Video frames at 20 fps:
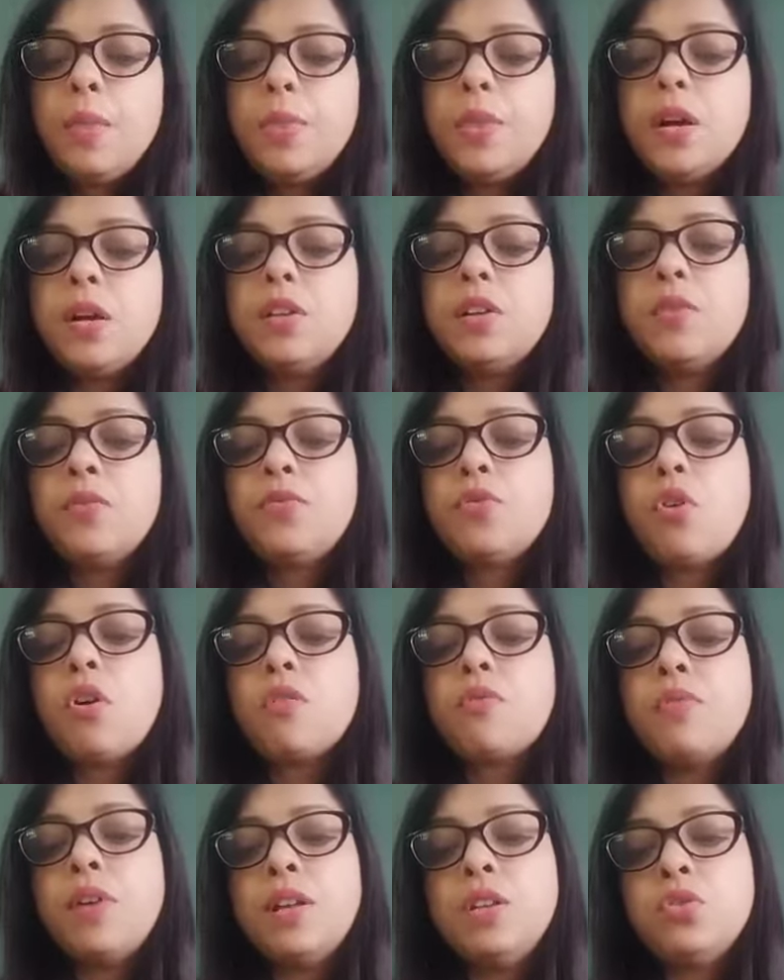The other
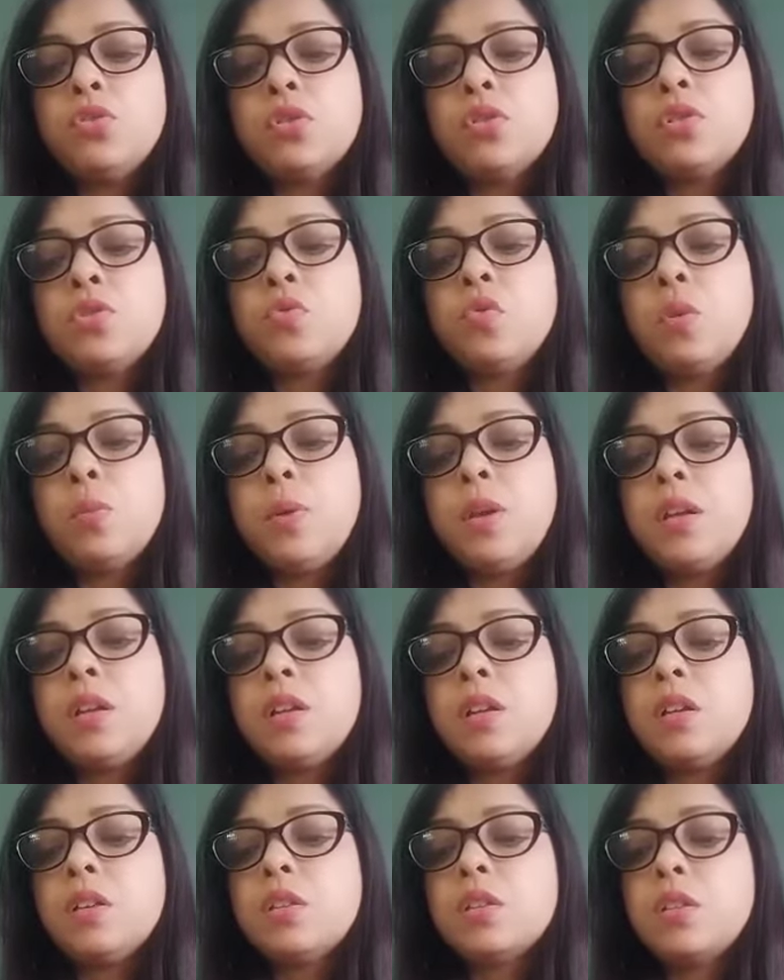frog went on
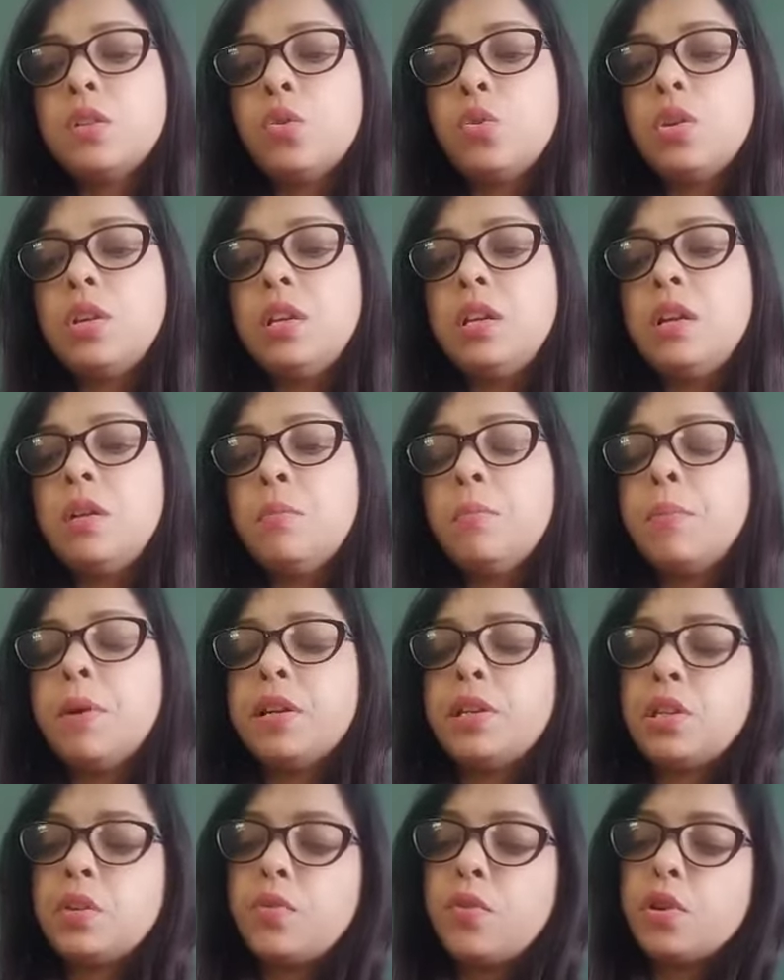swimming. Slowly
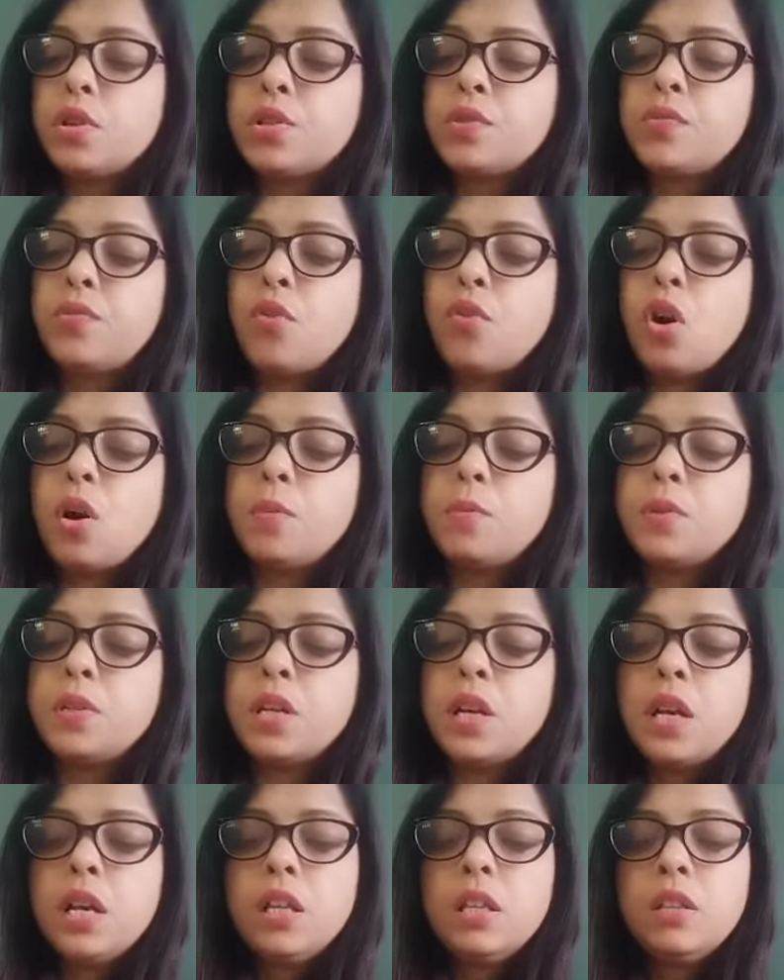butter was formed.
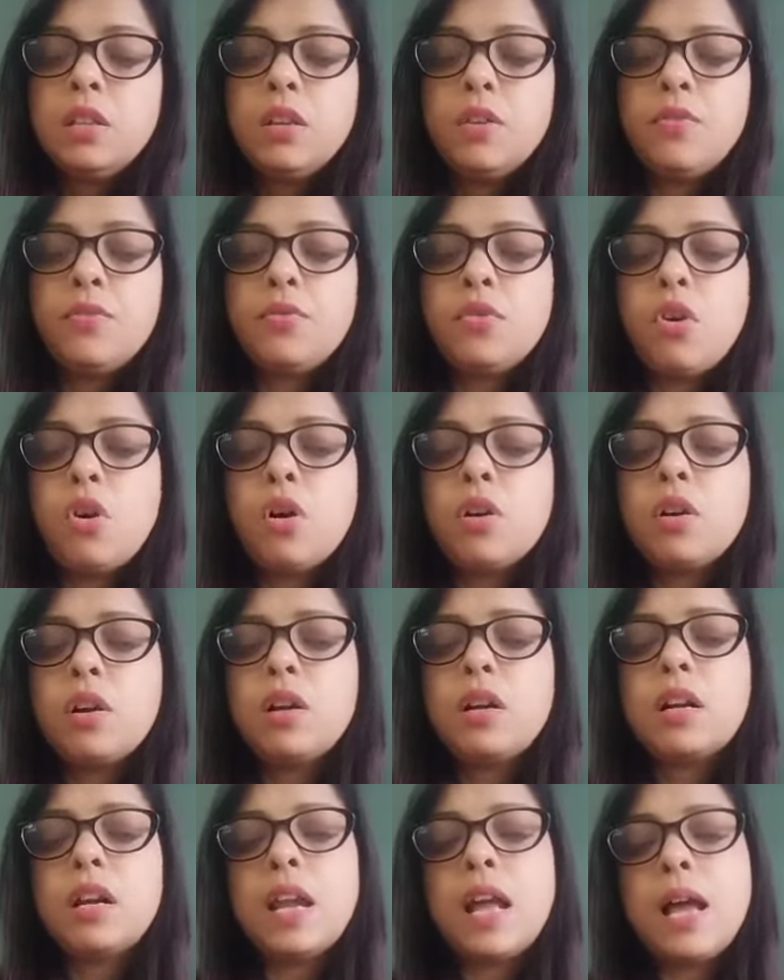The frog
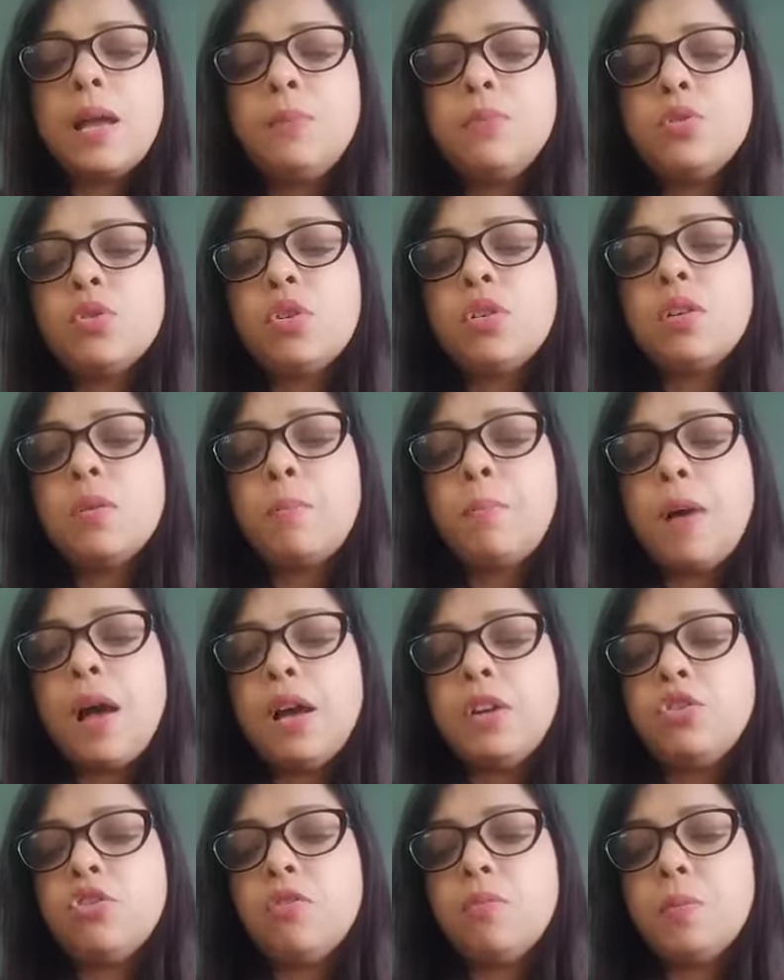climbed on a
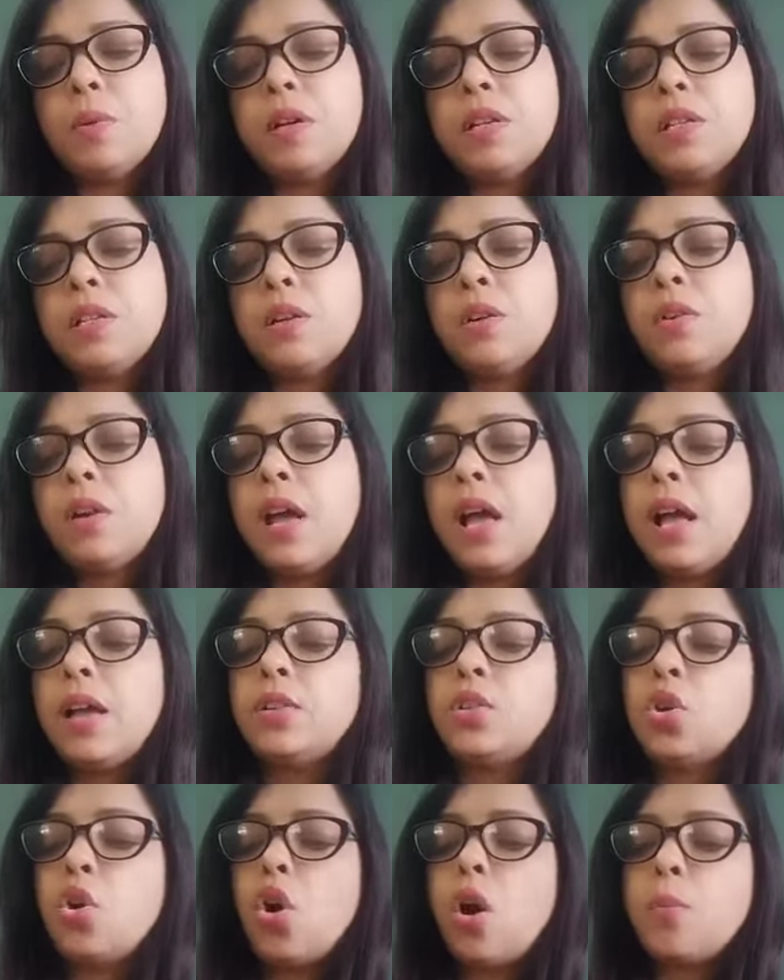pat of butter
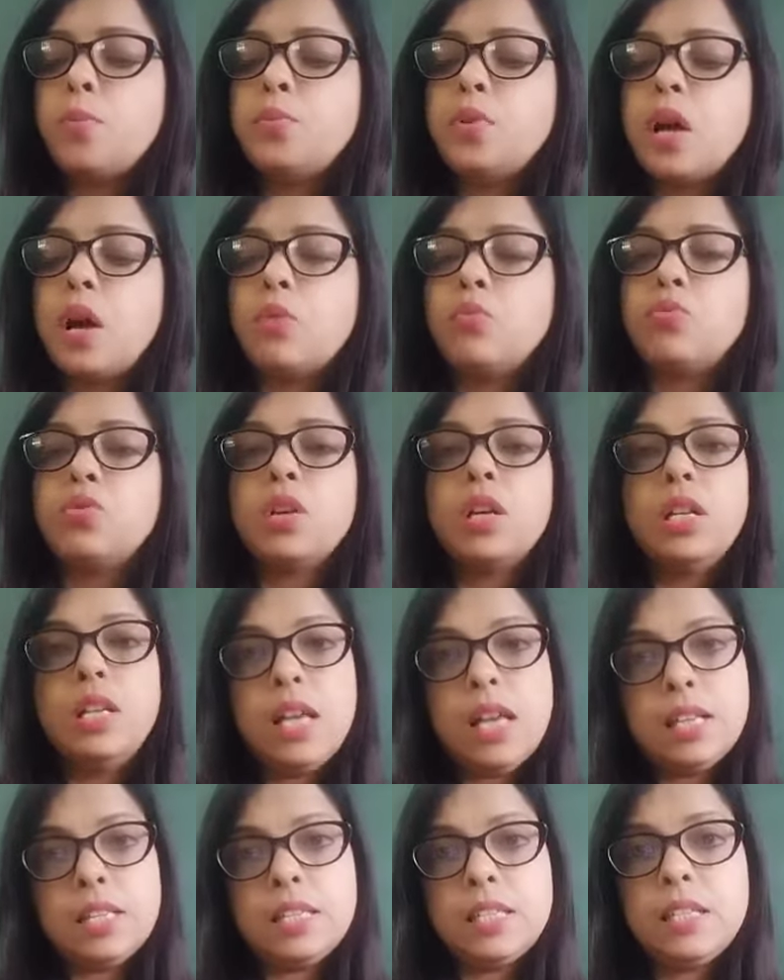and hopped out.
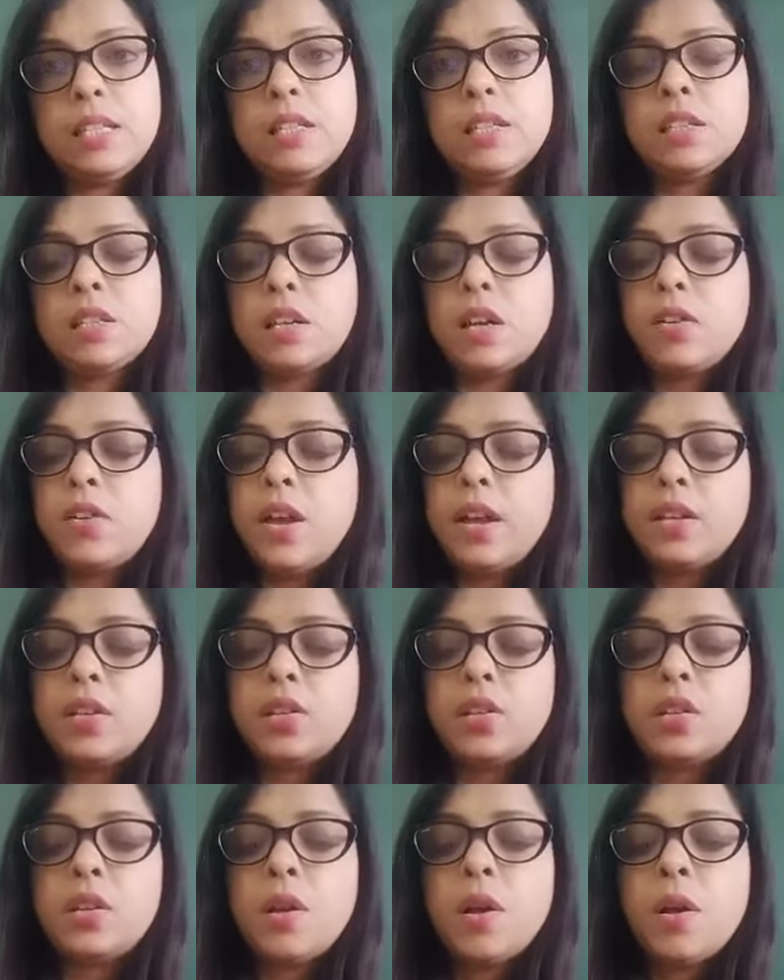Yes, it is
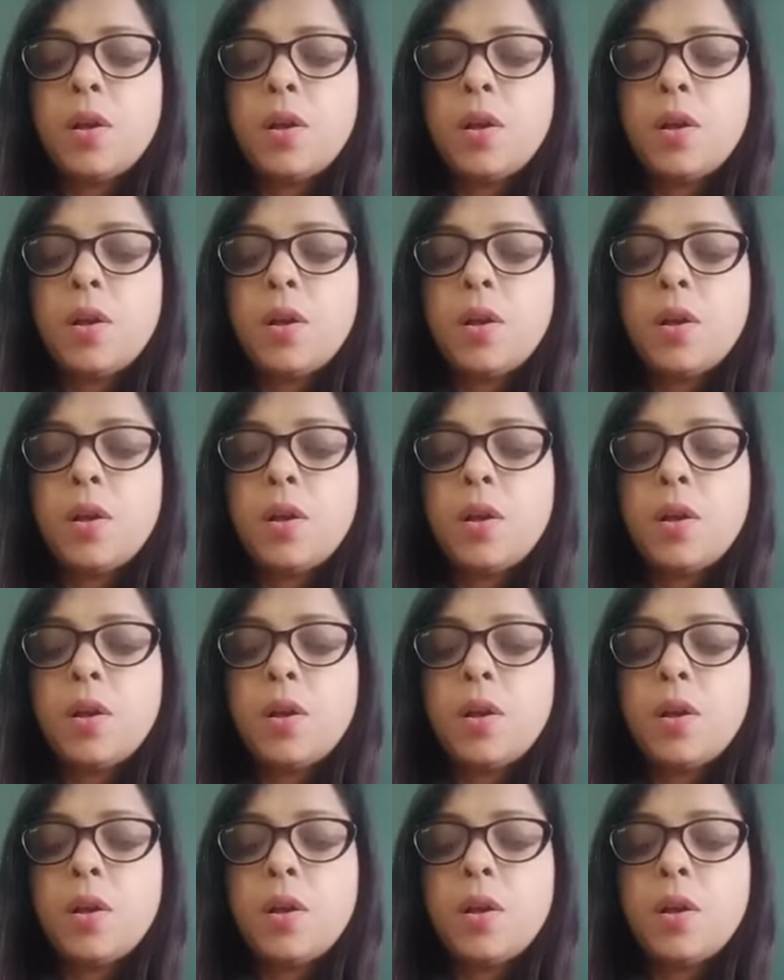correct.